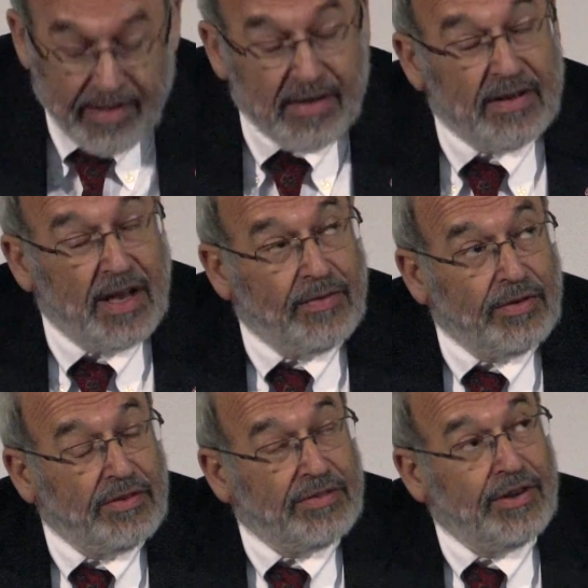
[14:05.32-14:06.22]
the
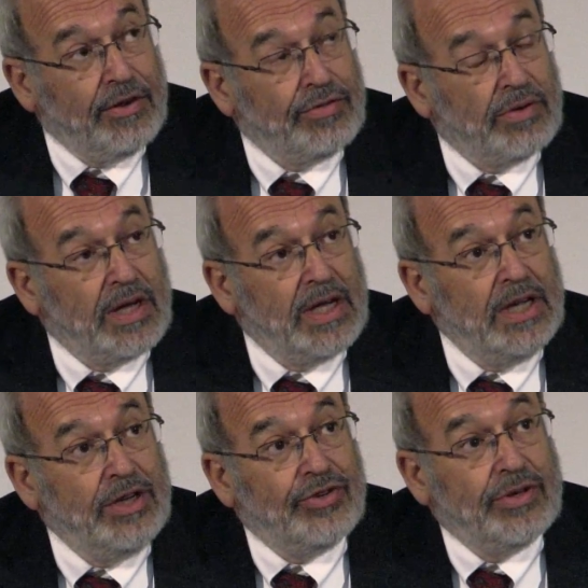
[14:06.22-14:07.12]
levels of social
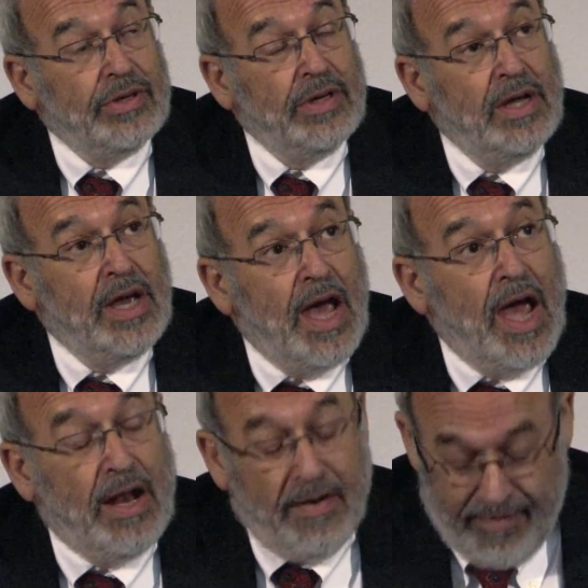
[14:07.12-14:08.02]
cohesion
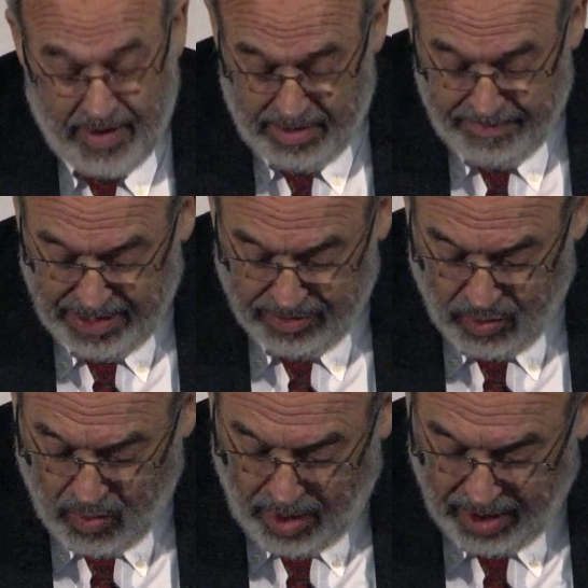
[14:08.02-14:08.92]
and environmental
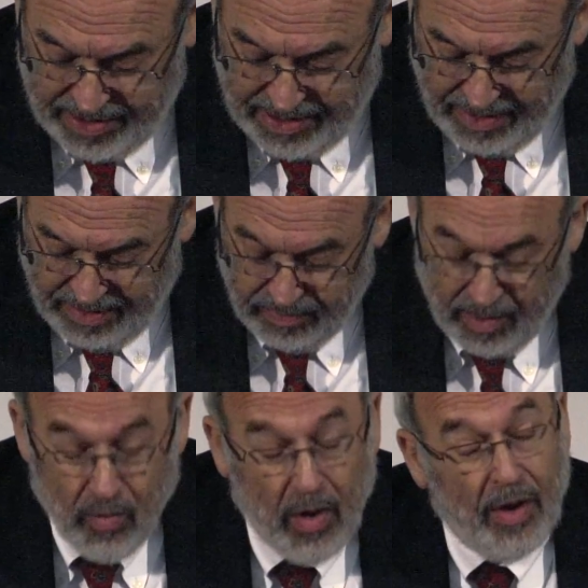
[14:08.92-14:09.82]
quality that
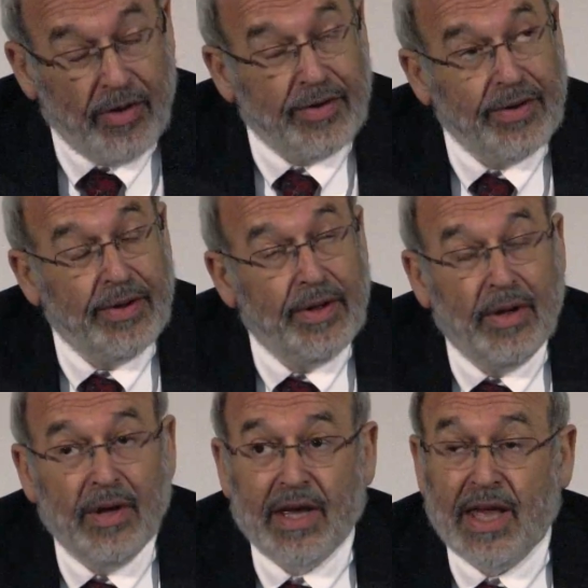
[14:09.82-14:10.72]
we want,
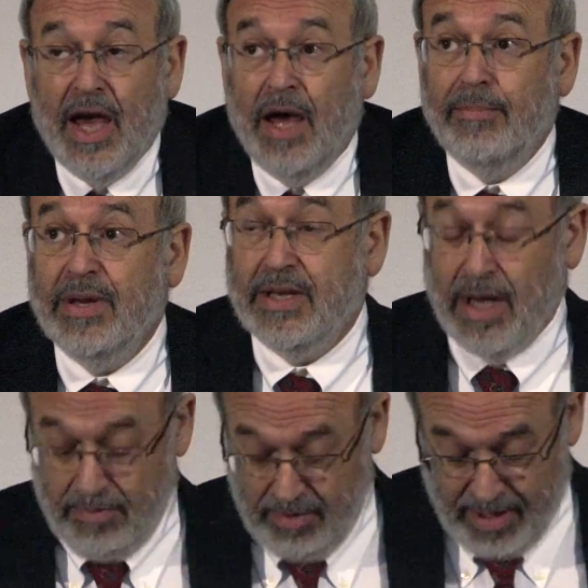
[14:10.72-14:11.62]
it can't be
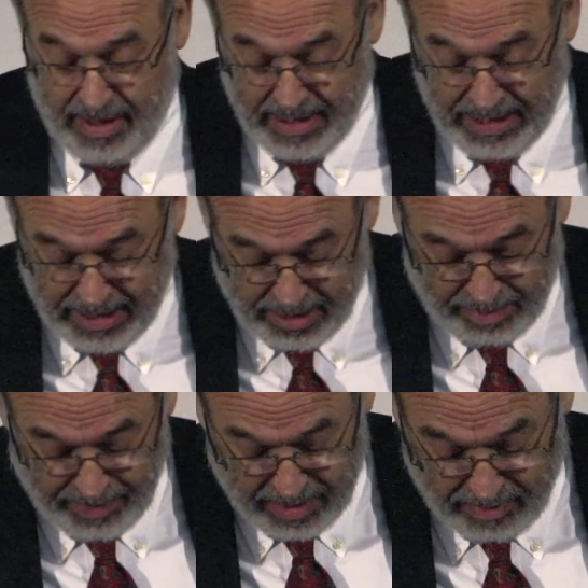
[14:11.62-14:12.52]
done without
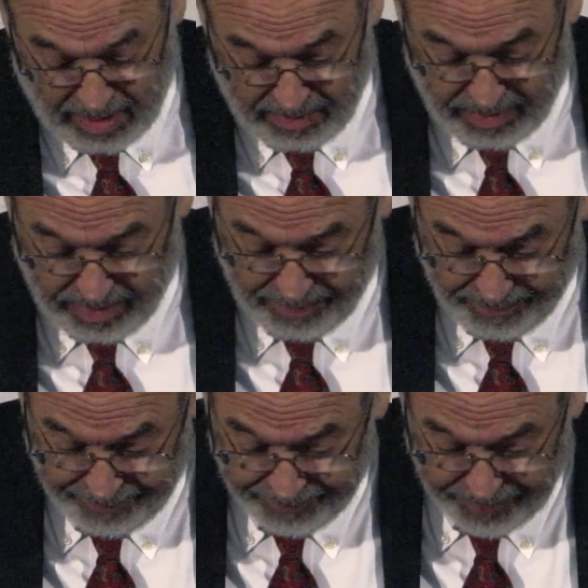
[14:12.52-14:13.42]
economic growth.
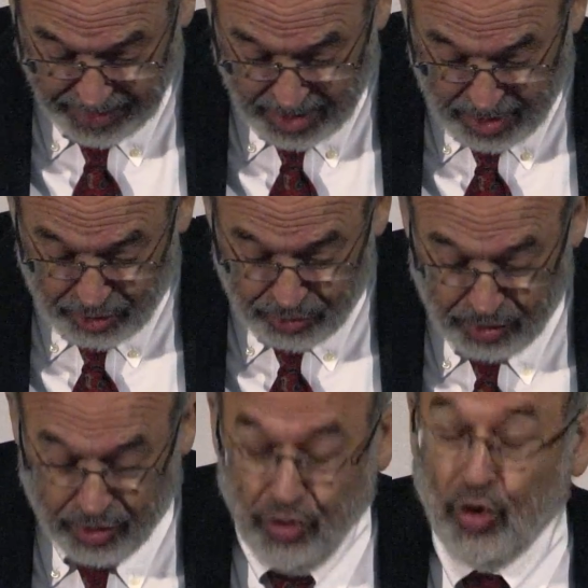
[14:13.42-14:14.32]

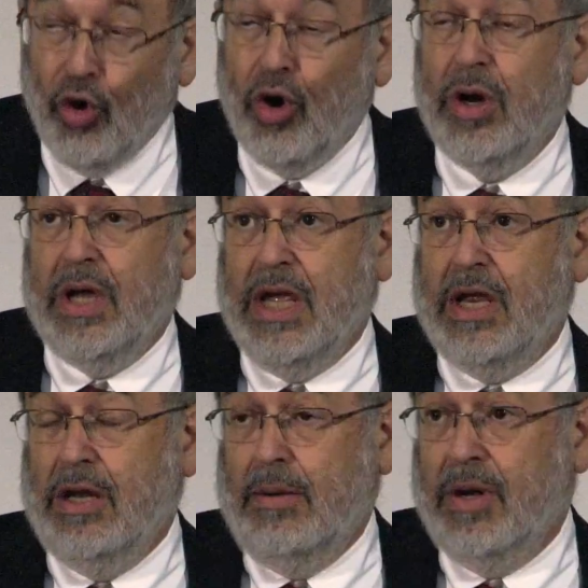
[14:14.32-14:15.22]
To ignore
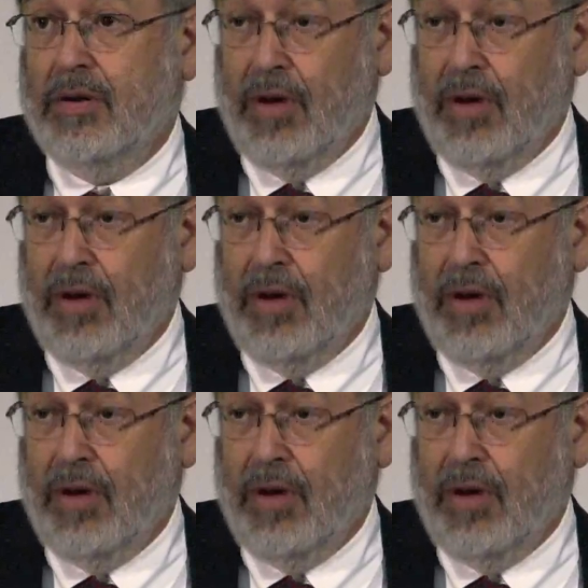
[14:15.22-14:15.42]
economic